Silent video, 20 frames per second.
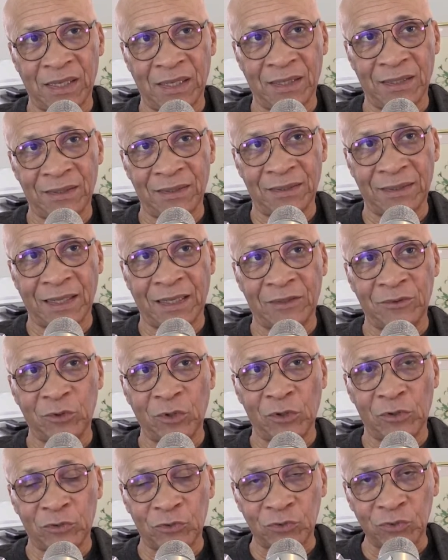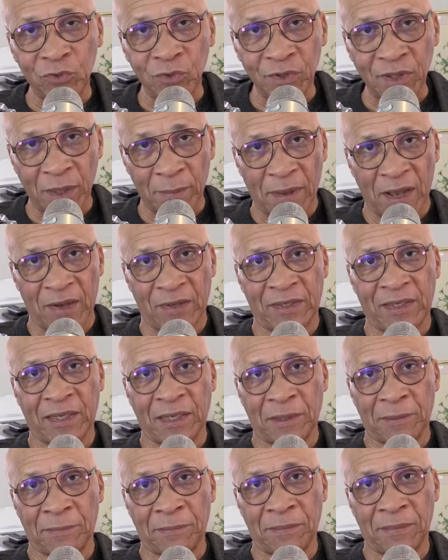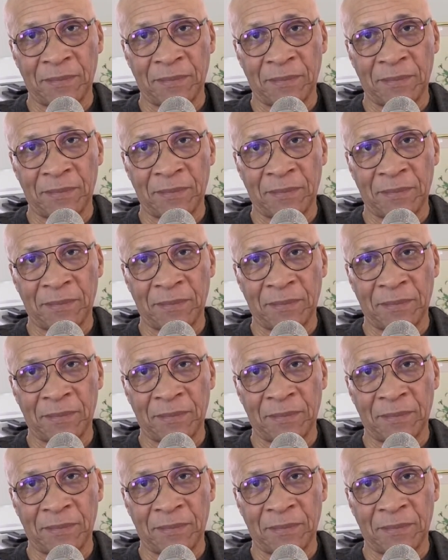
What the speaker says: telling the truth about him,